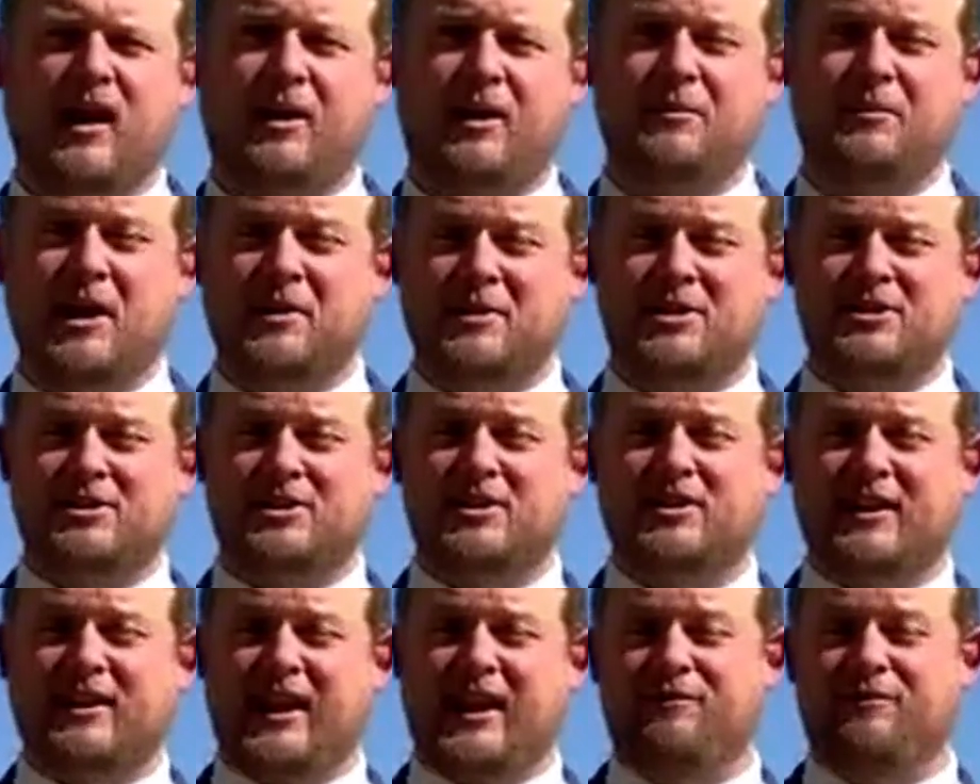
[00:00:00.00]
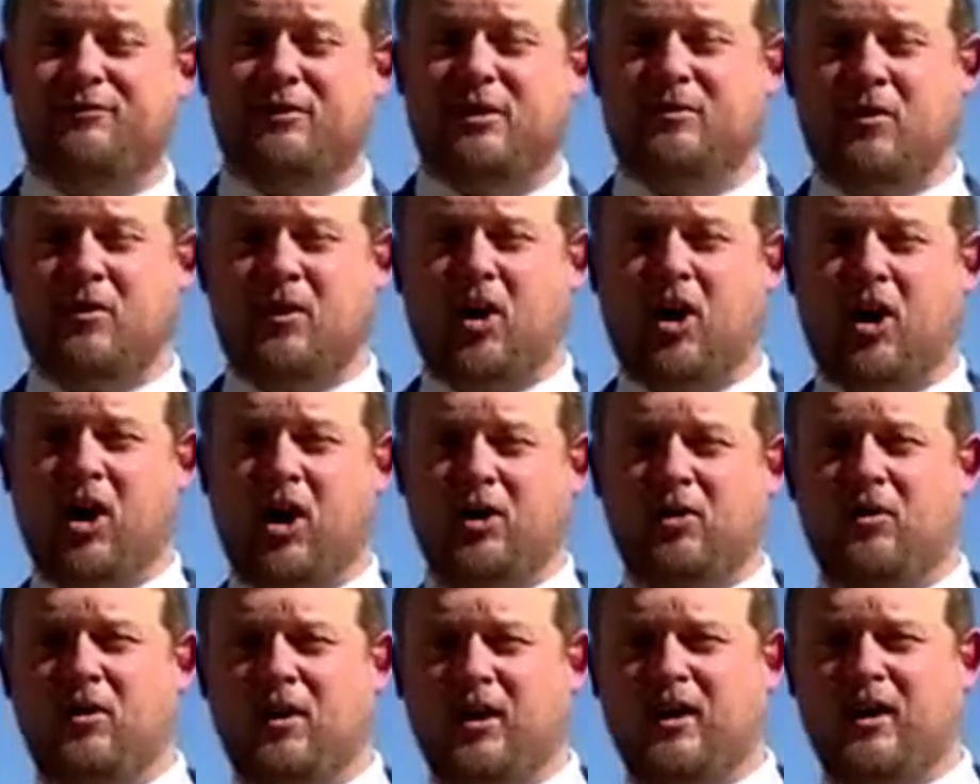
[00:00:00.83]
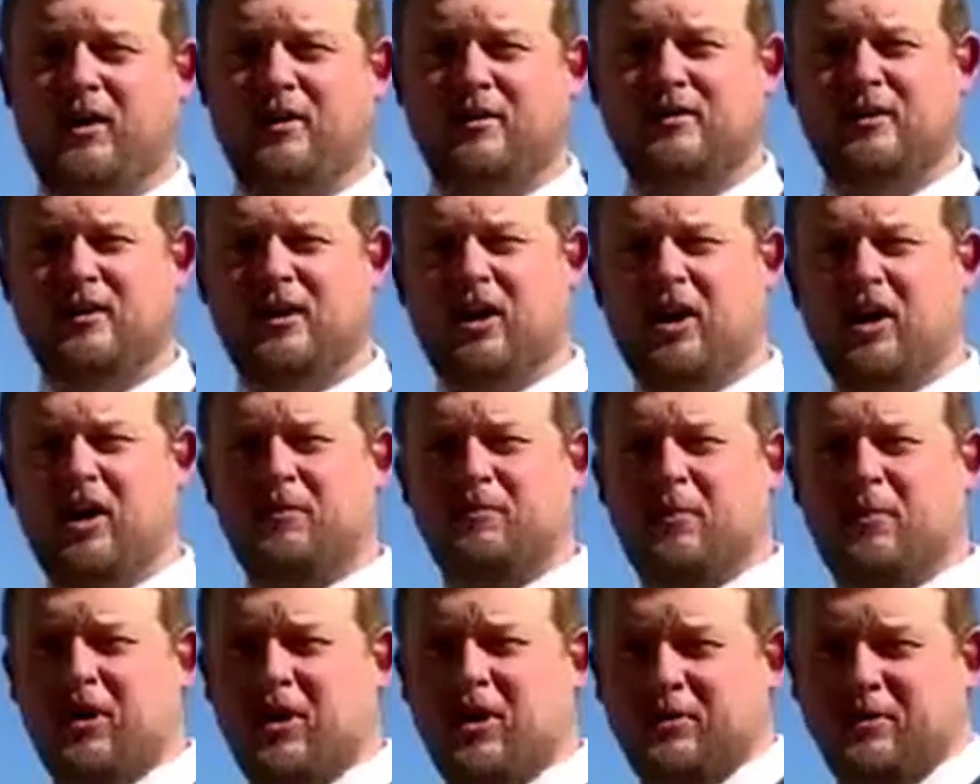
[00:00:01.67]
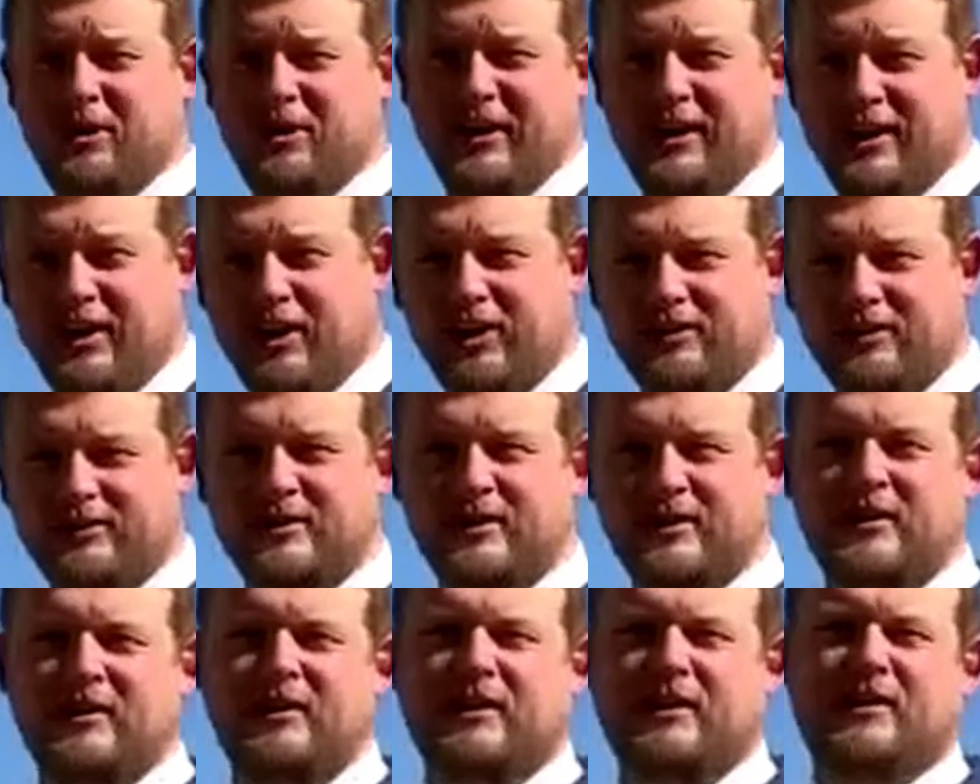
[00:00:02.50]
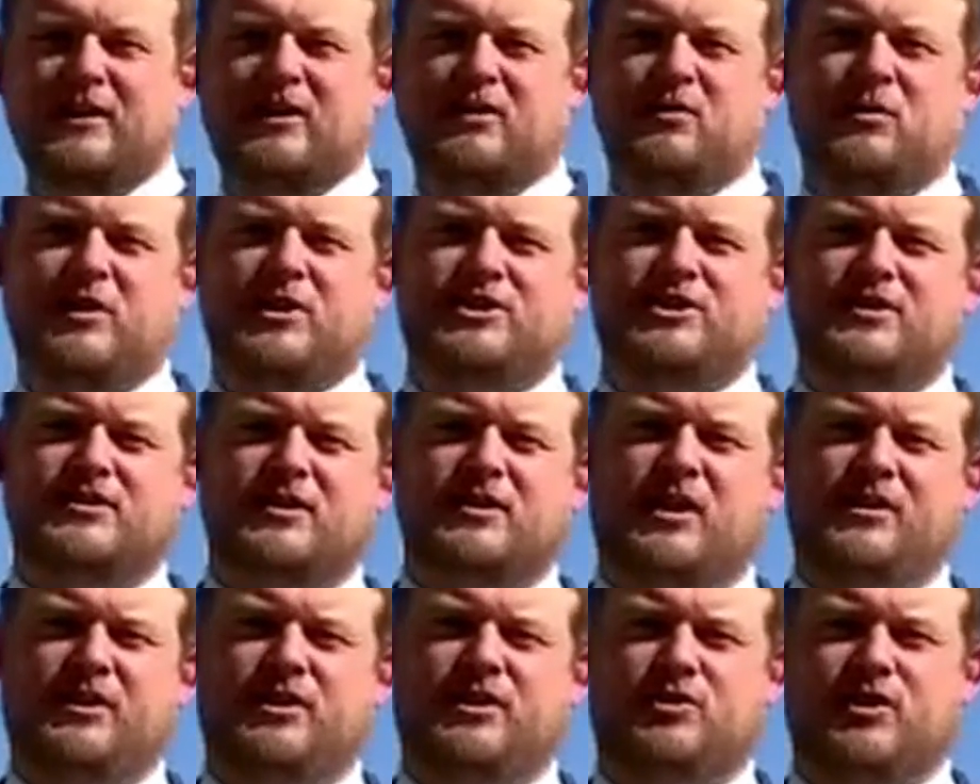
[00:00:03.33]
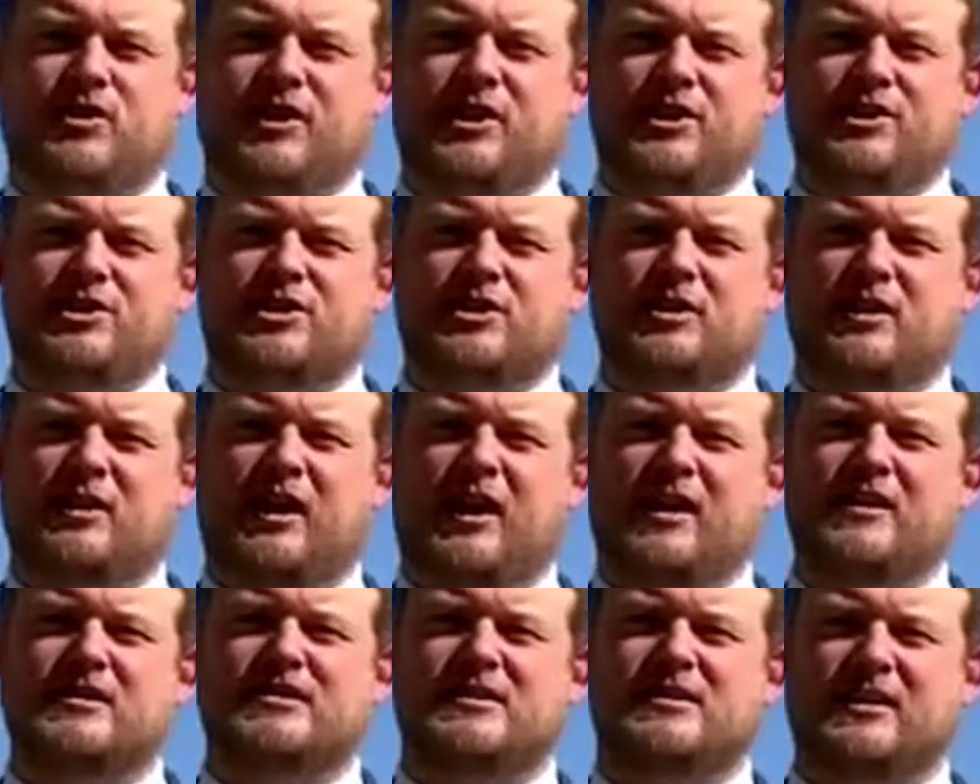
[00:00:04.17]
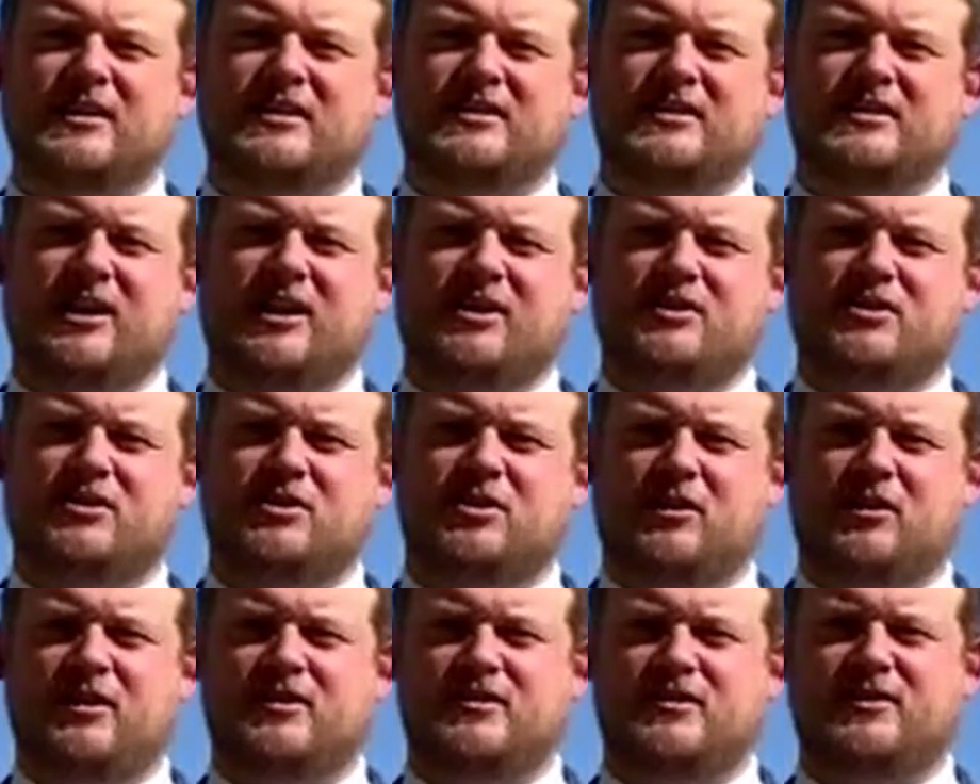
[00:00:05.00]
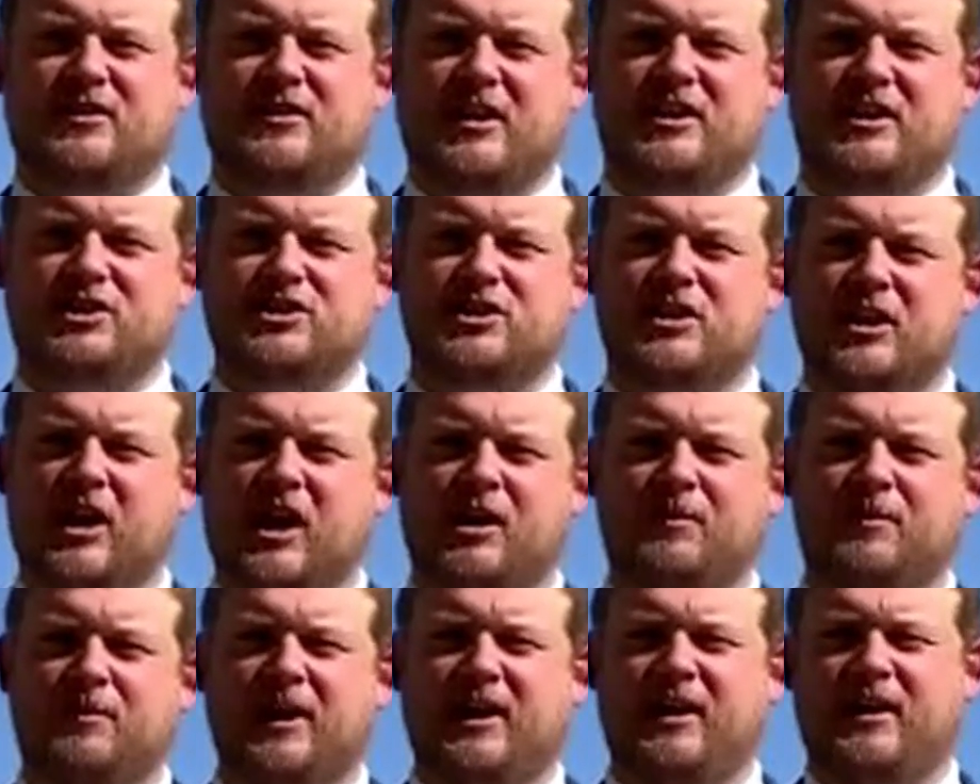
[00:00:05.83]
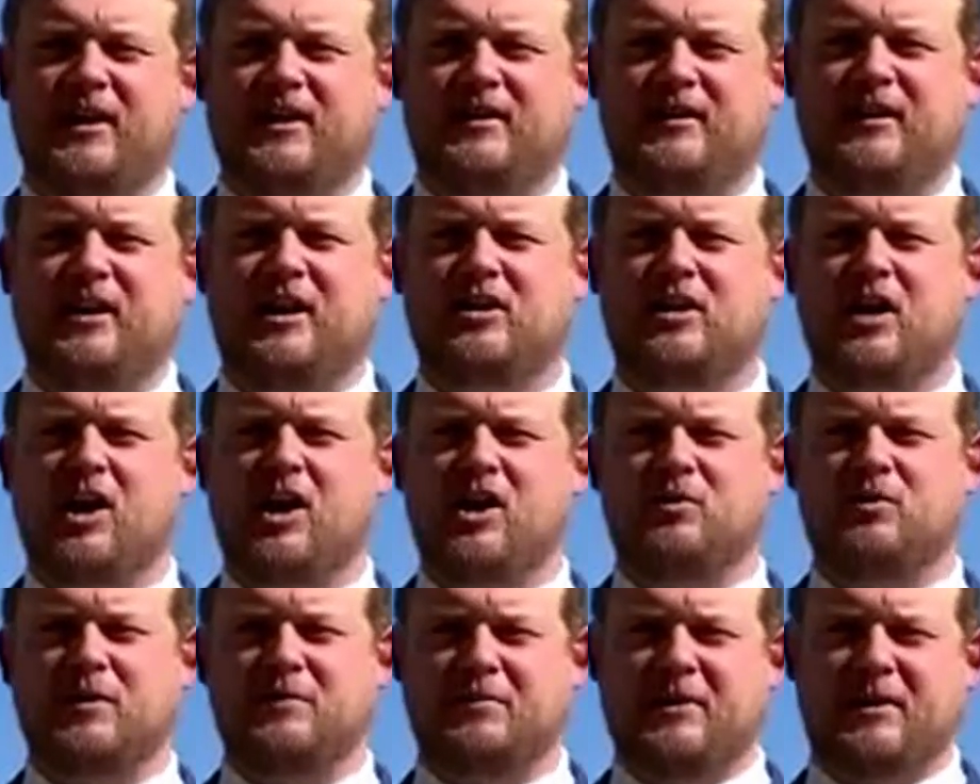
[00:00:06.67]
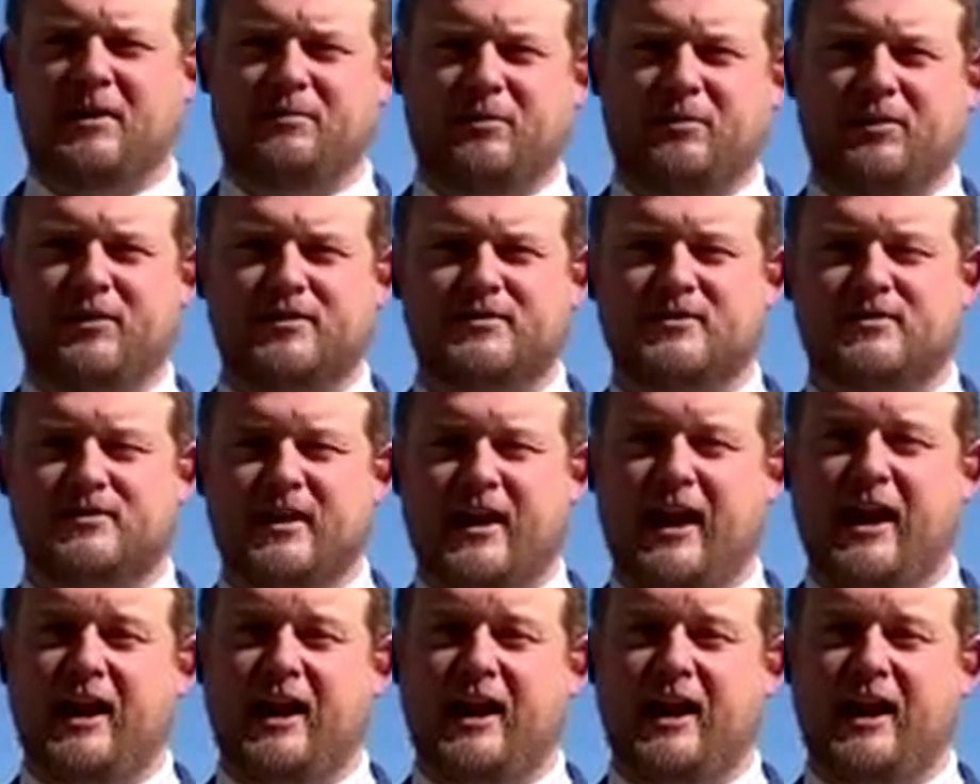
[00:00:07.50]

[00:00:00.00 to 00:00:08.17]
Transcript: I'm coming today from Ottawa on Parliament Hill which is on the traditional unceded territories of the Anishinaabe and the Algonquin peoples.